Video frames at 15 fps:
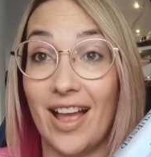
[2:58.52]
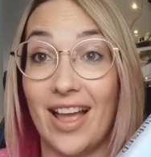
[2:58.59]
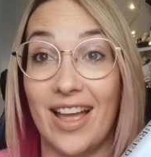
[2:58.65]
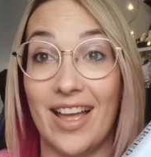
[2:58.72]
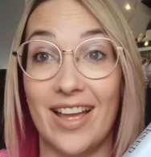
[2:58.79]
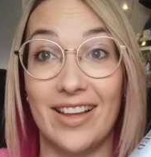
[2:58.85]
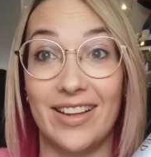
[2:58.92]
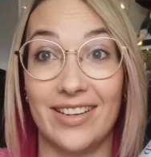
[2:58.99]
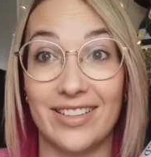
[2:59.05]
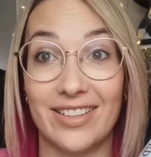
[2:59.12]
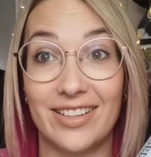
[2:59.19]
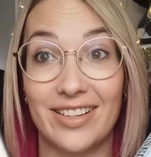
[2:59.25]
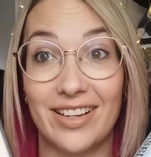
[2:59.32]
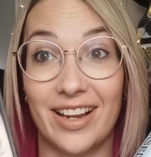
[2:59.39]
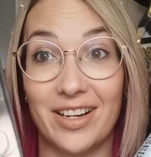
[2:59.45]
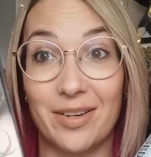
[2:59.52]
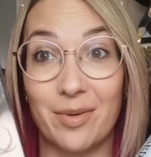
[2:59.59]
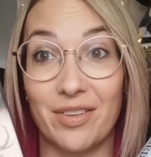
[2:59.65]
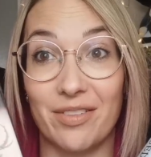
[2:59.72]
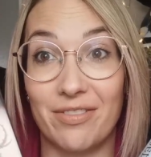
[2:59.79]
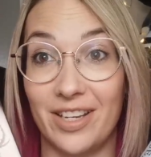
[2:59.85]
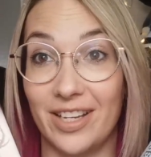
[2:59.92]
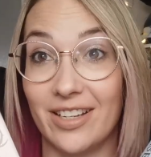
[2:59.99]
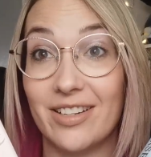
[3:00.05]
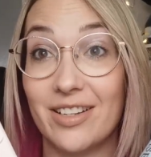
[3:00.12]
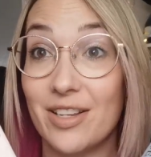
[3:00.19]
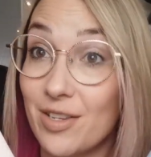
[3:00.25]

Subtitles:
and Kingdom of the Feared.